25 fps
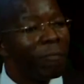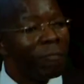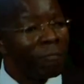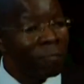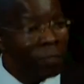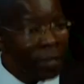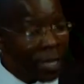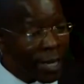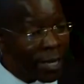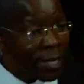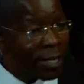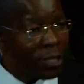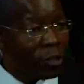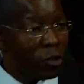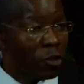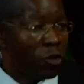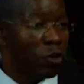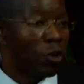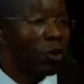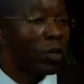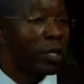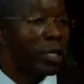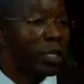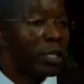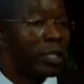very
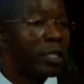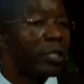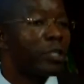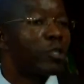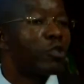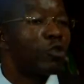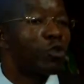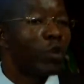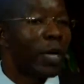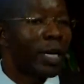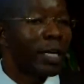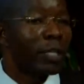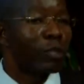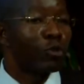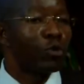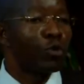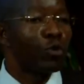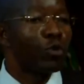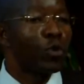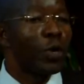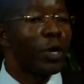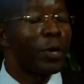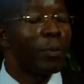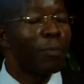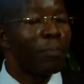strongly trying
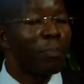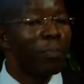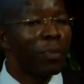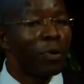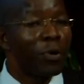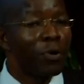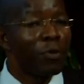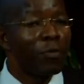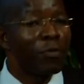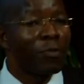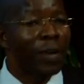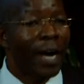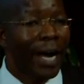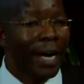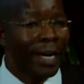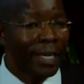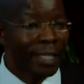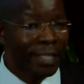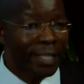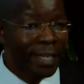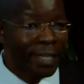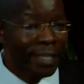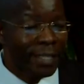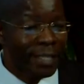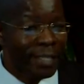to improve
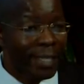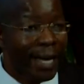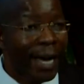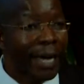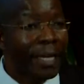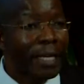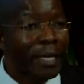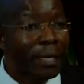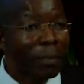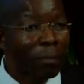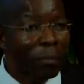access. At the